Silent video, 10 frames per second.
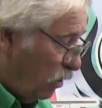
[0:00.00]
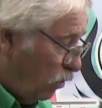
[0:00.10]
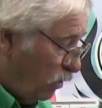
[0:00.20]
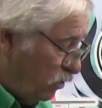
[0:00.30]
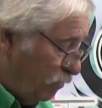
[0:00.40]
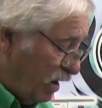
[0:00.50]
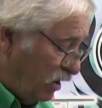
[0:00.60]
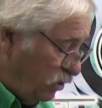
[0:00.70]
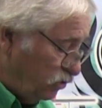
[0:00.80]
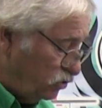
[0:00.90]
Or you may
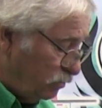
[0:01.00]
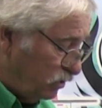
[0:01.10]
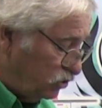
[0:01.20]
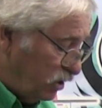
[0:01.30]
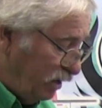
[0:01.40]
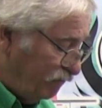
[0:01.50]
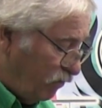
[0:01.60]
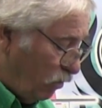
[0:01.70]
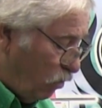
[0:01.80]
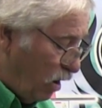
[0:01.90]
use your machine
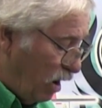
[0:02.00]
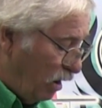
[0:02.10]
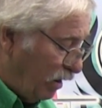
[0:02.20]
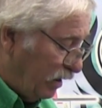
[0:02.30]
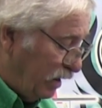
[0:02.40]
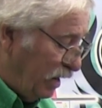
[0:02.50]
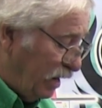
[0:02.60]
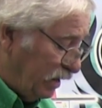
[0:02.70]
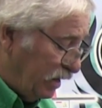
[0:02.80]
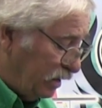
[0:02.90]
for a while and
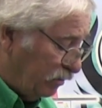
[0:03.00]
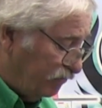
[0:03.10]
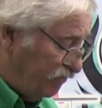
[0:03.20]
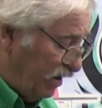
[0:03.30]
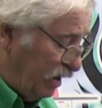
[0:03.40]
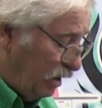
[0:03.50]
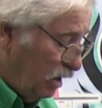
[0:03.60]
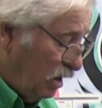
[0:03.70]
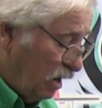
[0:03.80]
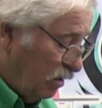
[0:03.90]
then it doesn't fit.
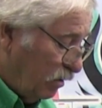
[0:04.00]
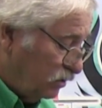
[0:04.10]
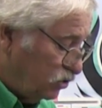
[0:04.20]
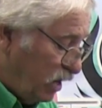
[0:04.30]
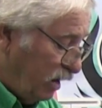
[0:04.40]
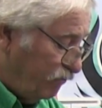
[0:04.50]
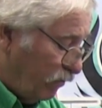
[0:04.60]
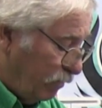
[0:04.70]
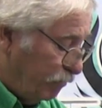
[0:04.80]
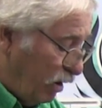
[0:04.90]
Check
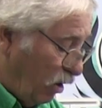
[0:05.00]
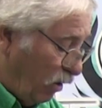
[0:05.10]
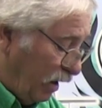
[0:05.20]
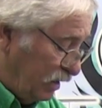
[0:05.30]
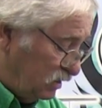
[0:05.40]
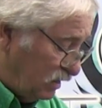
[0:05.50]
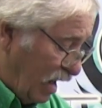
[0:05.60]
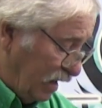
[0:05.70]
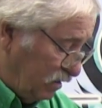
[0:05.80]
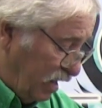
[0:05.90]
for a burr
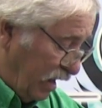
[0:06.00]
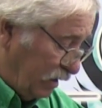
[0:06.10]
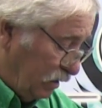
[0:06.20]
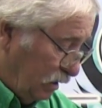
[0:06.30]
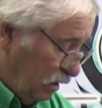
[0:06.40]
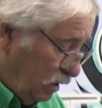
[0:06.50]
inside that